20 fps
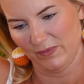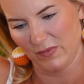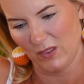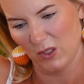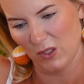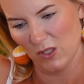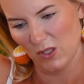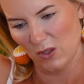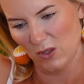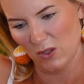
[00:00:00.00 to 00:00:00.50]

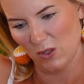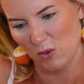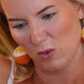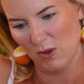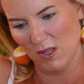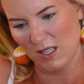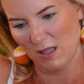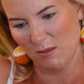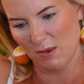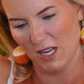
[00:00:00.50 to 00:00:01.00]
Also,
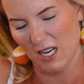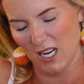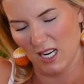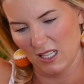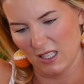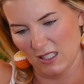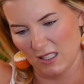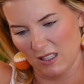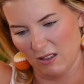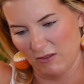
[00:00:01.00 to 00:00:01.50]
squeezing my hand
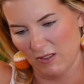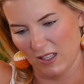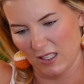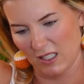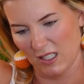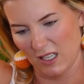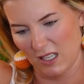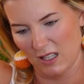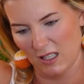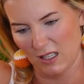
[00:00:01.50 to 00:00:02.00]
doesn't affect
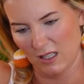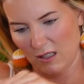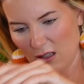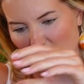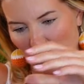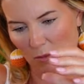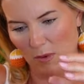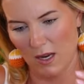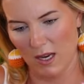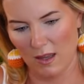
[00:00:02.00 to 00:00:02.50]
anything.
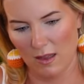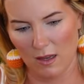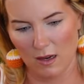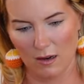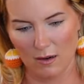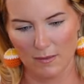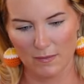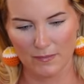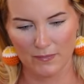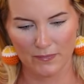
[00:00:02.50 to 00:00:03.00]
No pain
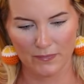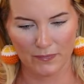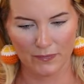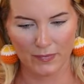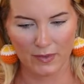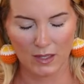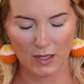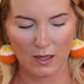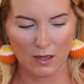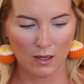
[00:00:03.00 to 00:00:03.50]
there.
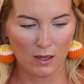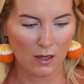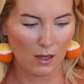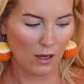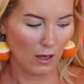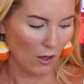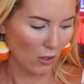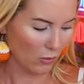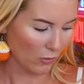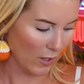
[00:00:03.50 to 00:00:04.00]

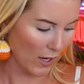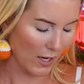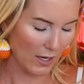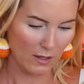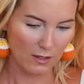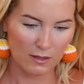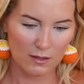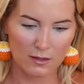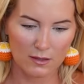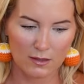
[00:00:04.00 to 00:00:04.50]
All
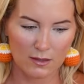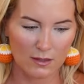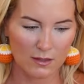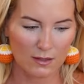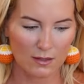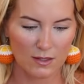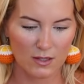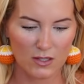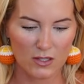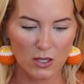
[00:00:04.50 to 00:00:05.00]
right.
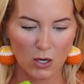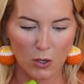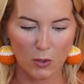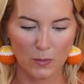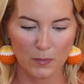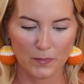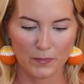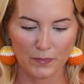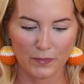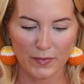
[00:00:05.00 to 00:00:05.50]
So,
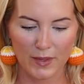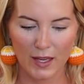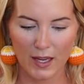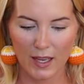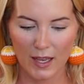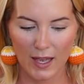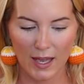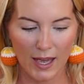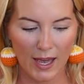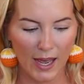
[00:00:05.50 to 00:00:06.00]

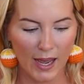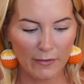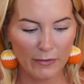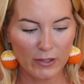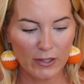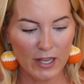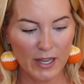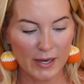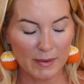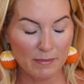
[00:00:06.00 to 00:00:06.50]
half a
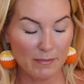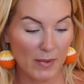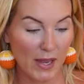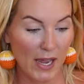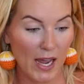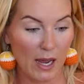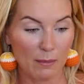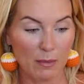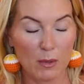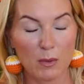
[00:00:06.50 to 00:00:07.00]
lime.
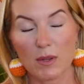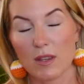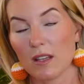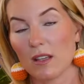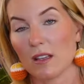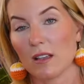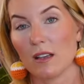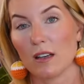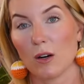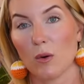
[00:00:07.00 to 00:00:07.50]
Happy with
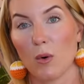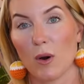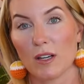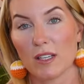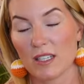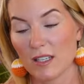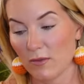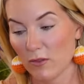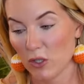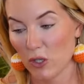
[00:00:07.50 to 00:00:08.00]
the
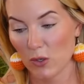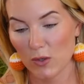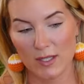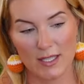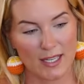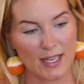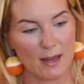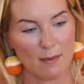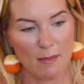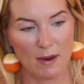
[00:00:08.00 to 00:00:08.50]
quantity of juice
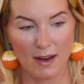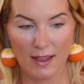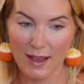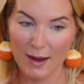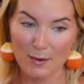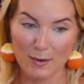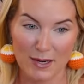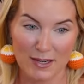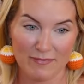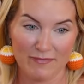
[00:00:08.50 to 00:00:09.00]
that came out of
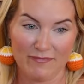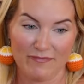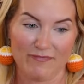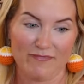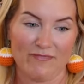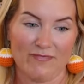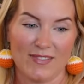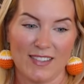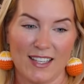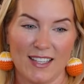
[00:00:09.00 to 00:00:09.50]
that one.
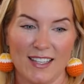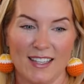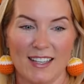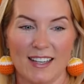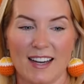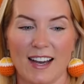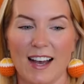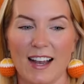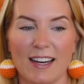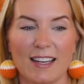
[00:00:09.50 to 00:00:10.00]

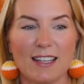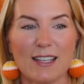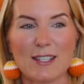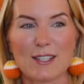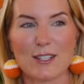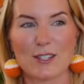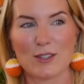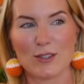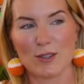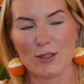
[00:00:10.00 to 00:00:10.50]
I'm going to
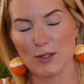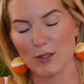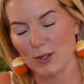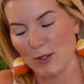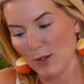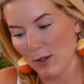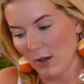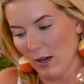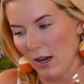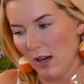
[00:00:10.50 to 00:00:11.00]

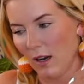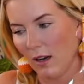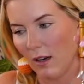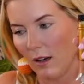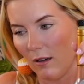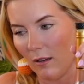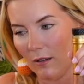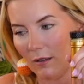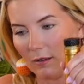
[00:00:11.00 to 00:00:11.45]
do... I'm